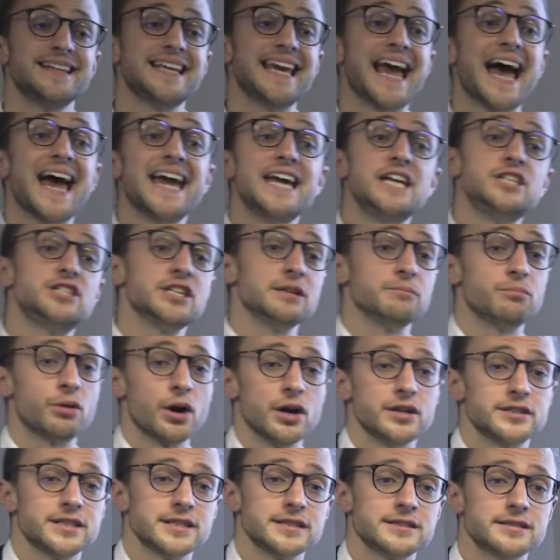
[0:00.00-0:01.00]
and the aging
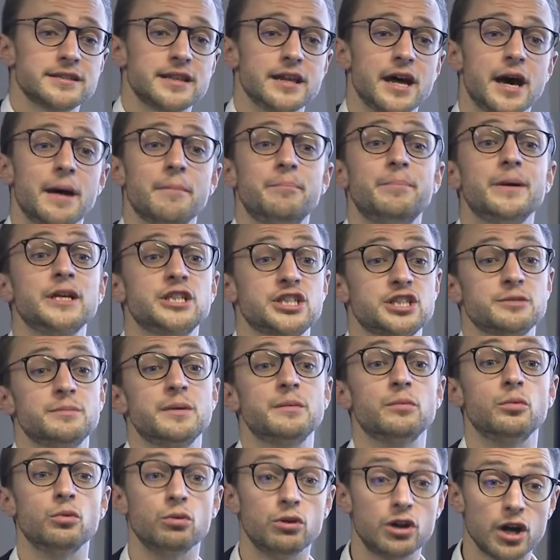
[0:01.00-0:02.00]
process that
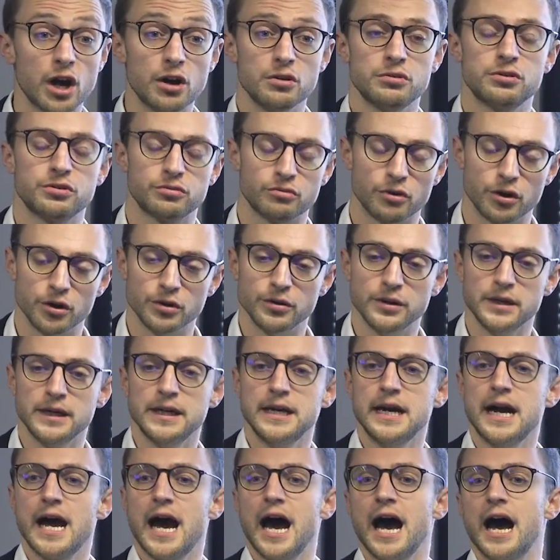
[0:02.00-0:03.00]
bitumen will go through
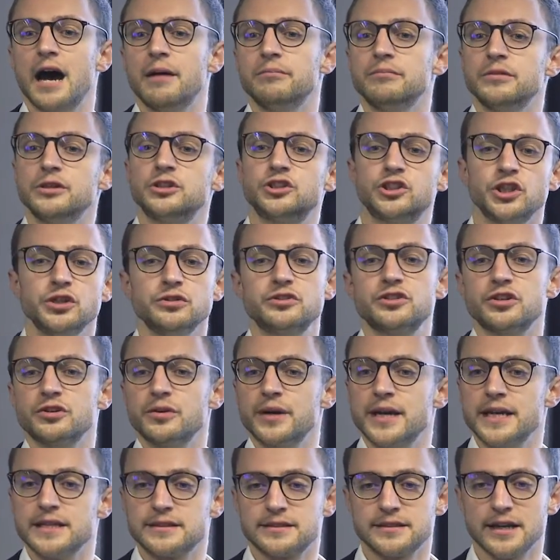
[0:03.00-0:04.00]
due to
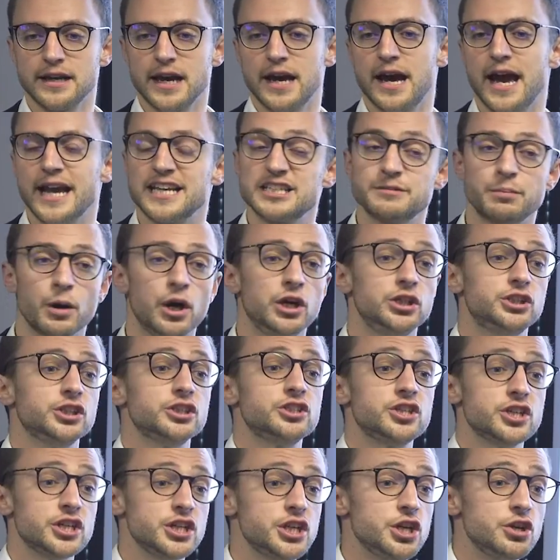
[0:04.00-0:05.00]
its exposure
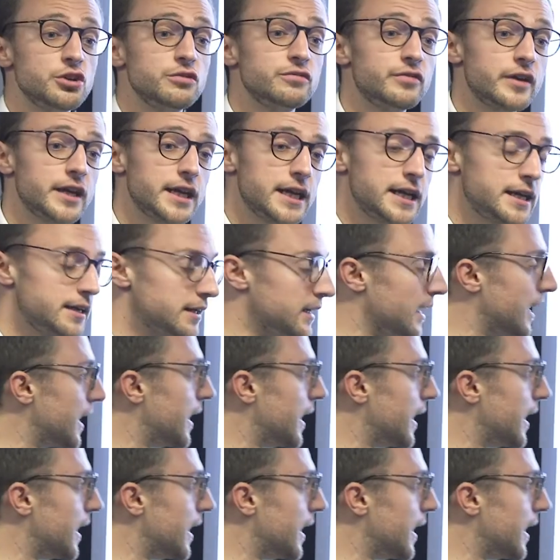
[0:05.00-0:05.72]
to UV